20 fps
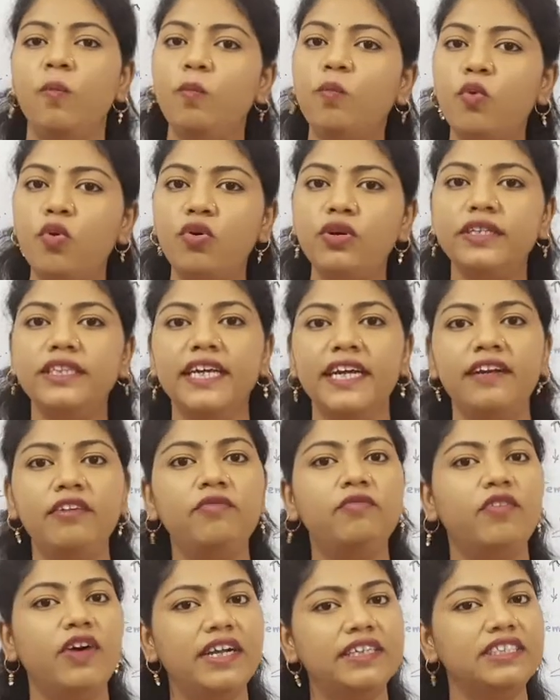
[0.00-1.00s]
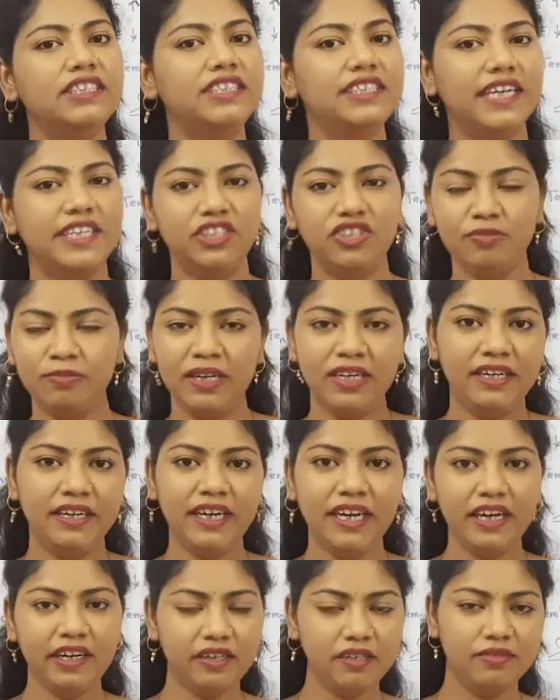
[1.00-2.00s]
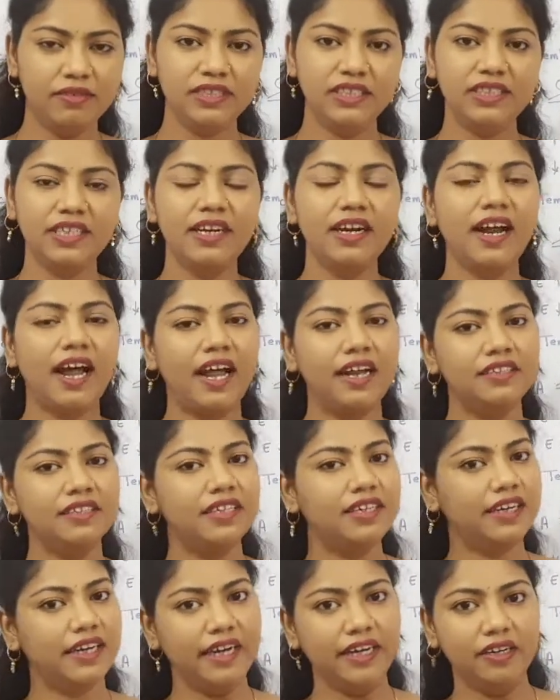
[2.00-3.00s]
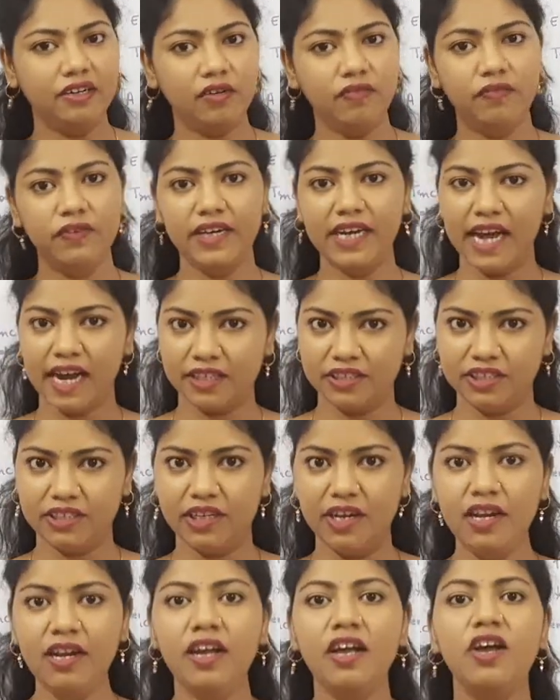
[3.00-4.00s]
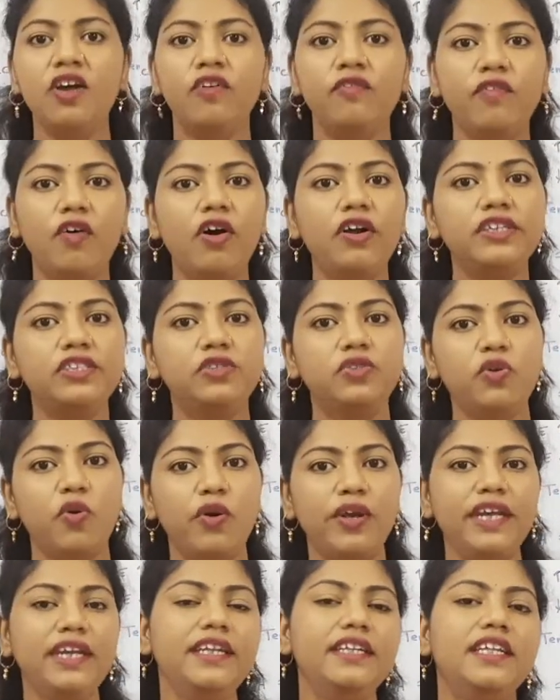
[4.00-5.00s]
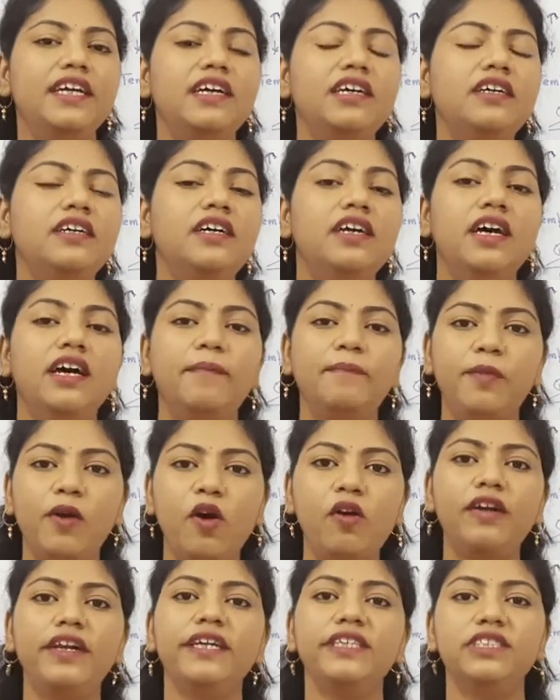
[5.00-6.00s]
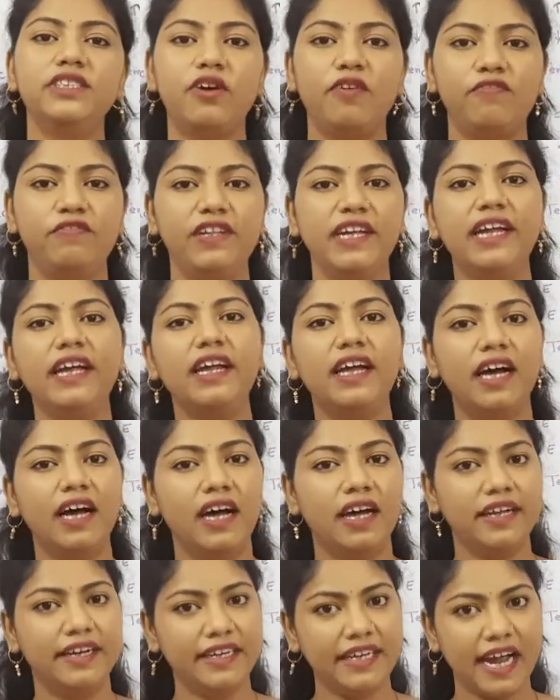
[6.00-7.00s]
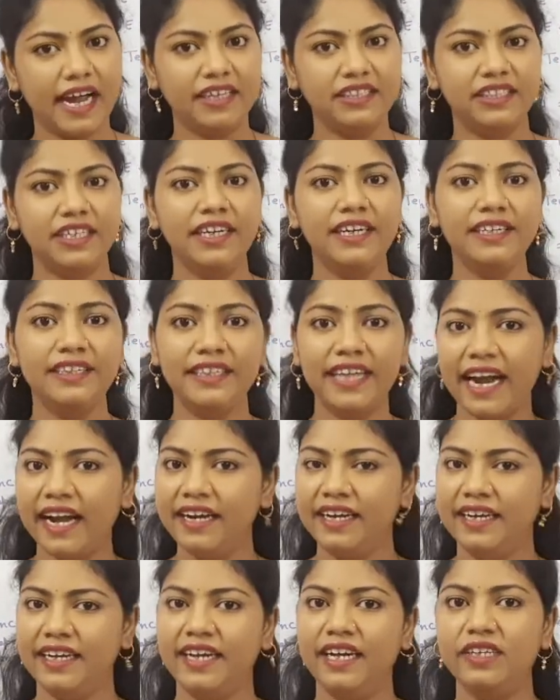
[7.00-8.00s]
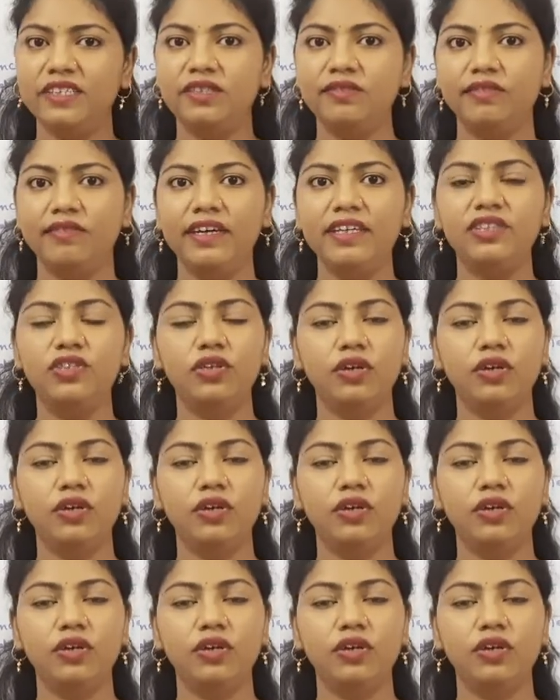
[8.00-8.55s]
more than one stoichiometric equation and the rate of reaction for showing the progress of the reaction. In that case we